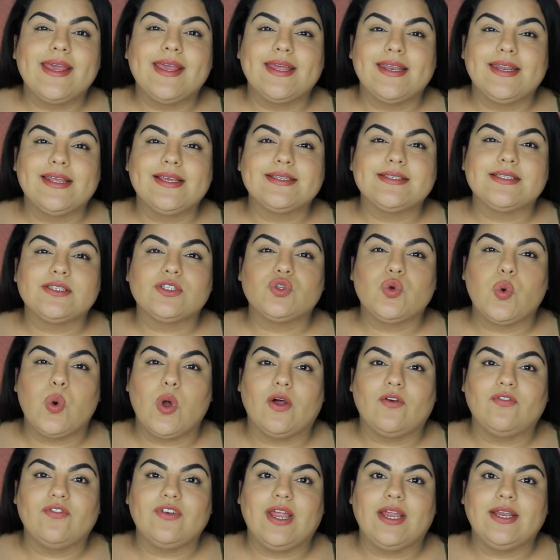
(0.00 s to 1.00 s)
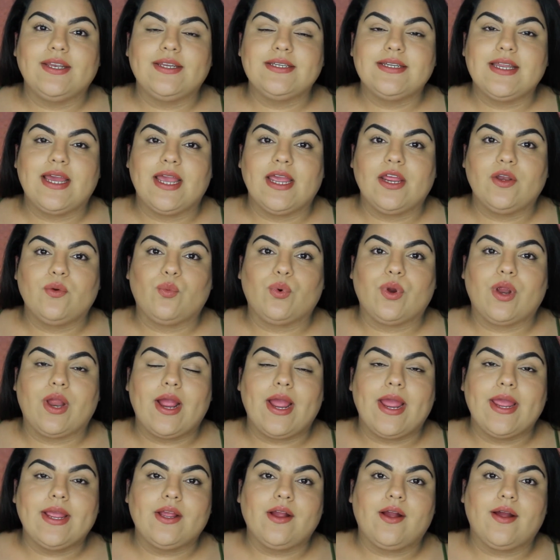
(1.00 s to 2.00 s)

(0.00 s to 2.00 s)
it is $12.99 where I